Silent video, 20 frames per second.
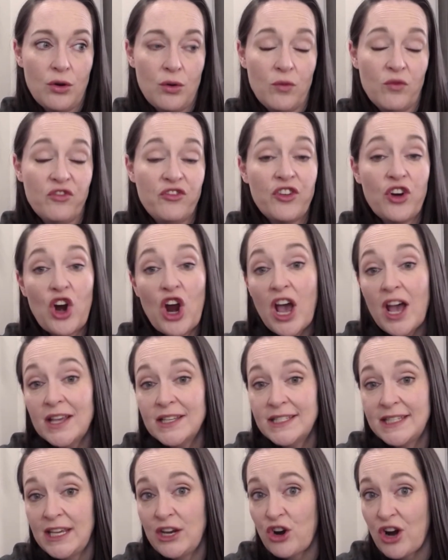for us,
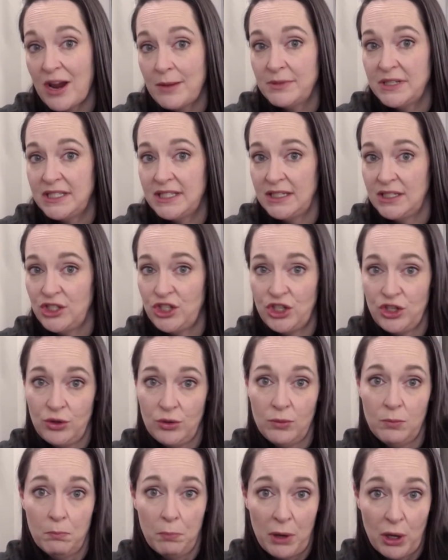they crammed us into
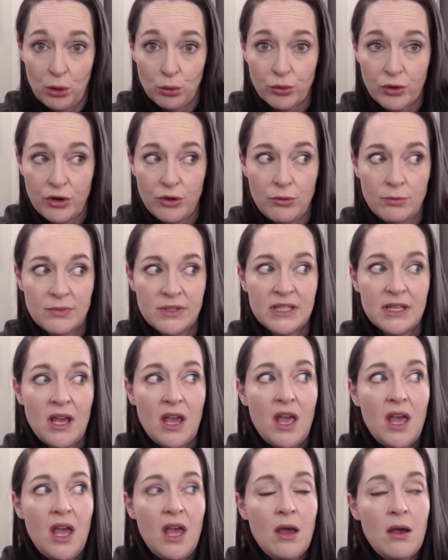ballrooms.
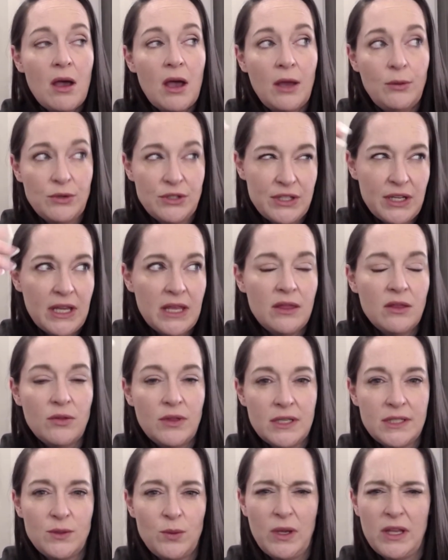I was looking at
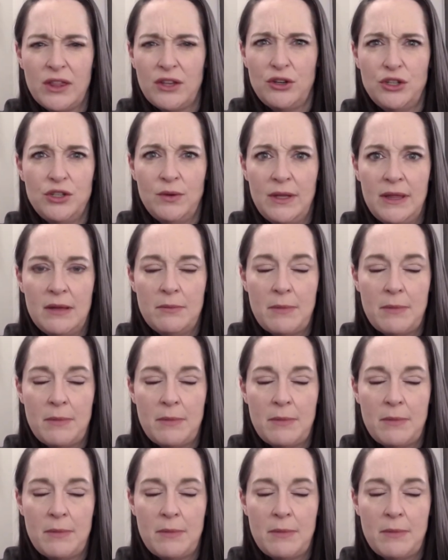this week, they're doing them